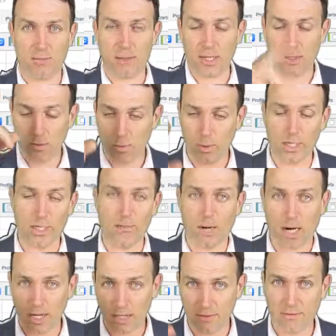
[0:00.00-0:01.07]
between
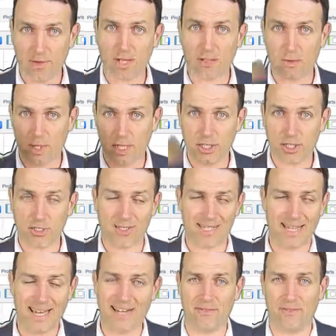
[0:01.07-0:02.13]
market fluctuations
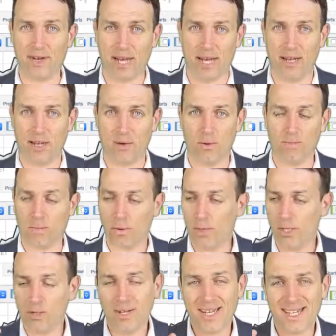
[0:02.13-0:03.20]
and value. When
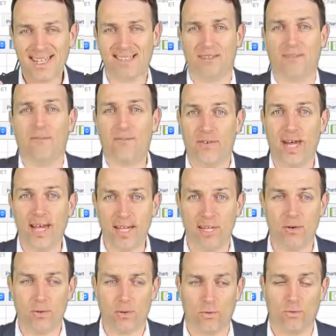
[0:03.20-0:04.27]
you get
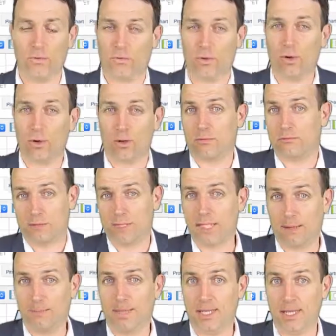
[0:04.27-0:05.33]
value for
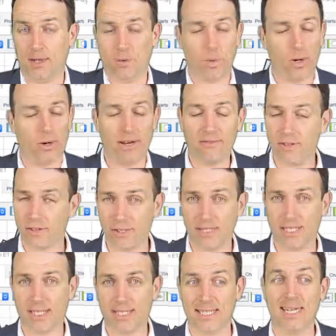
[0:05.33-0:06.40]
something, wherever it
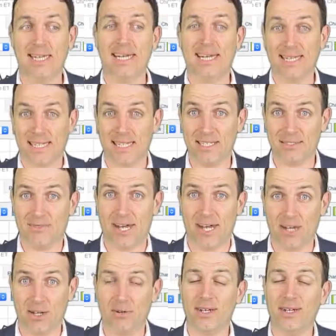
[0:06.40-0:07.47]
is
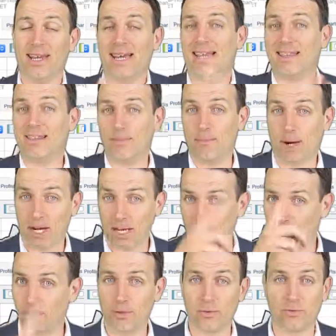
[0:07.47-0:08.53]
value, and
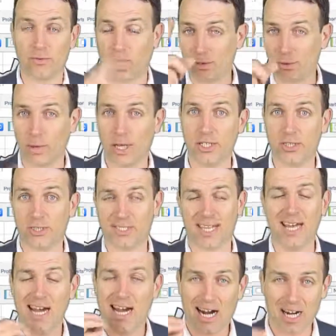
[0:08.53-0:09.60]
market fluctuations
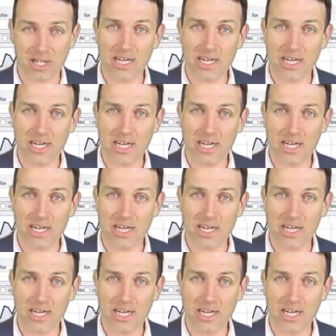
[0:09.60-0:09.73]
are